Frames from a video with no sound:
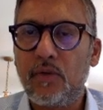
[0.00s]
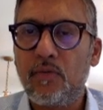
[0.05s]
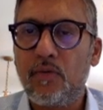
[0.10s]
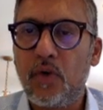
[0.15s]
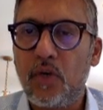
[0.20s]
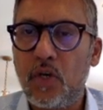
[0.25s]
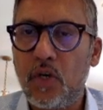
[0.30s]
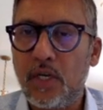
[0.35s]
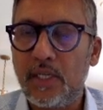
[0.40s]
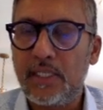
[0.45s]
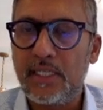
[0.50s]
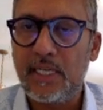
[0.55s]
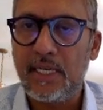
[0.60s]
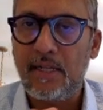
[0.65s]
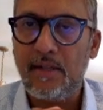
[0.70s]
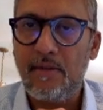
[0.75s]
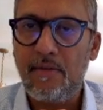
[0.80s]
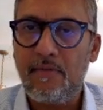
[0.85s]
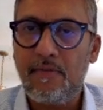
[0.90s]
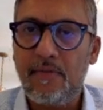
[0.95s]
for
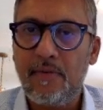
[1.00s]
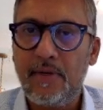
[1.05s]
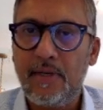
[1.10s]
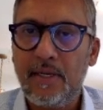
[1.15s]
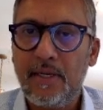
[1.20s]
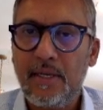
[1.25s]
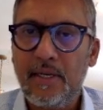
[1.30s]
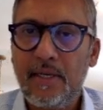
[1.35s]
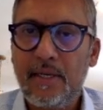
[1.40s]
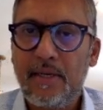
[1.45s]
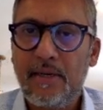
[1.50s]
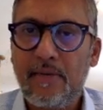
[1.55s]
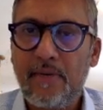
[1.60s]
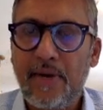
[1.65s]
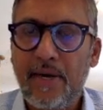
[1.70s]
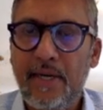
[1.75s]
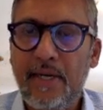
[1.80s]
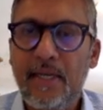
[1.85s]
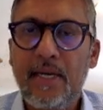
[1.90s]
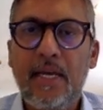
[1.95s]
yourself,
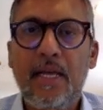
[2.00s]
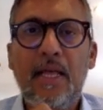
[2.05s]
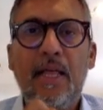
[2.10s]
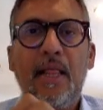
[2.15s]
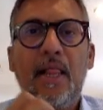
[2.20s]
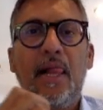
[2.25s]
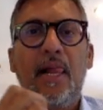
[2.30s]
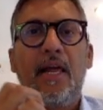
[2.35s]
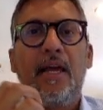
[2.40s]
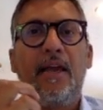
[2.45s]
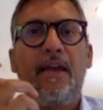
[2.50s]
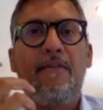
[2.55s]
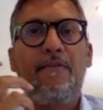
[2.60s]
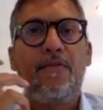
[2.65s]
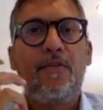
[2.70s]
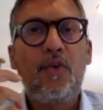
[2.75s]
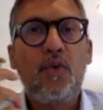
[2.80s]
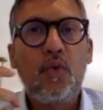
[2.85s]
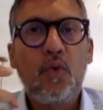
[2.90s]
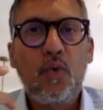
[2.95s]
right?
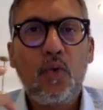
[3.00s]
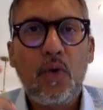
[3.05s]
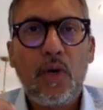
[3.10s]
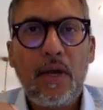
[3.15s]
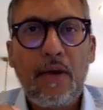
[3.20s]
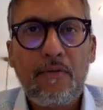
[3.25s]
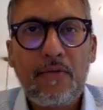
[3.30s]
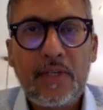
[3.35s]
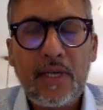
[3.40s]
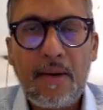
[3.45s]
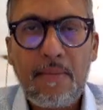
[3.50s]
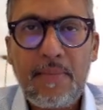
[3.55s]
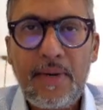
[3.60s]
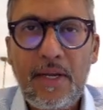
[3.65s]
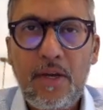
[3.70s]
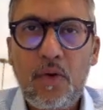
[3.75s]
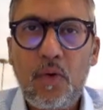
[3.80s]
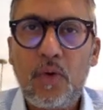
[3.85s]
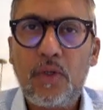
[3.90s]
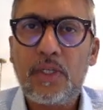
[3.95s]
If
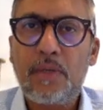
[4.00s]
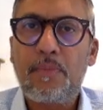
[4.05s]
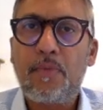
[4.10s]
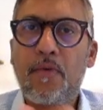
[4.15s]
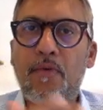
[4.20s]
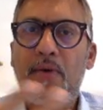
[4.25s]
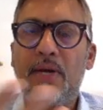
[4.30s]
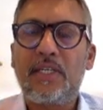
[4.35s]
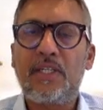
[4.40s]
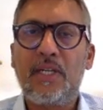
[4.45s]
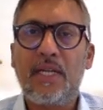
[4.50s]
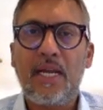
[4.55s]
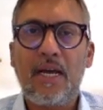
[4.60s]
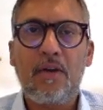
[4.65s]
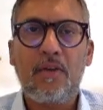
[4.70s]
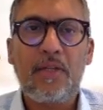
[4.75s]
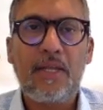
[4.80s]
somebody who is a professional out